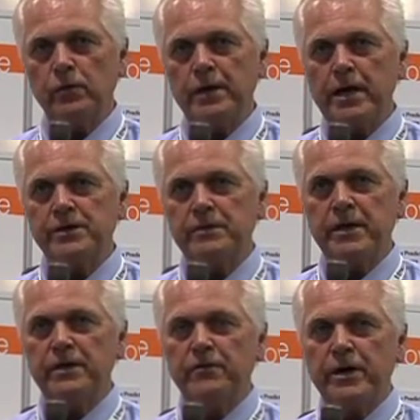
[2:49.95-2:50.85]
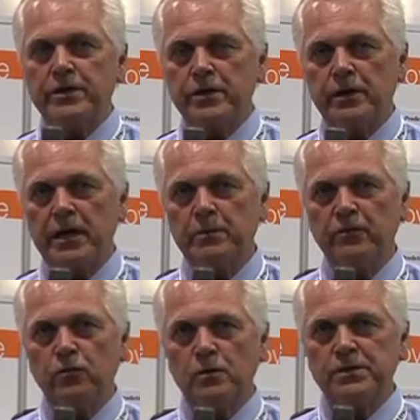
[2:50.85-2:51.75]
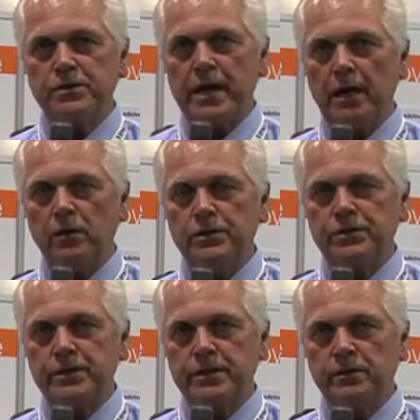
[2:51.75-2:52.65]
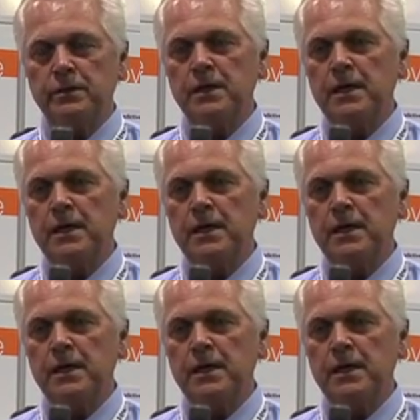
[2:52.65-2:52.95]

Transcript: We actually manufacture high-performance alloy steel,